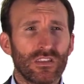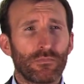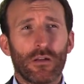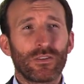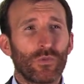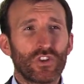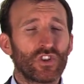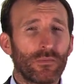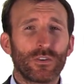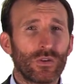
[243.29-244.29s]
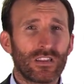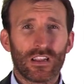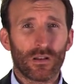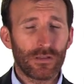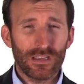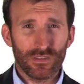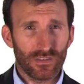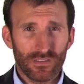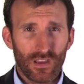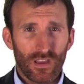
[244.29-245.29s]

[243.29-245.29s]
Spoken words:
They probably want to chop you into little pieces.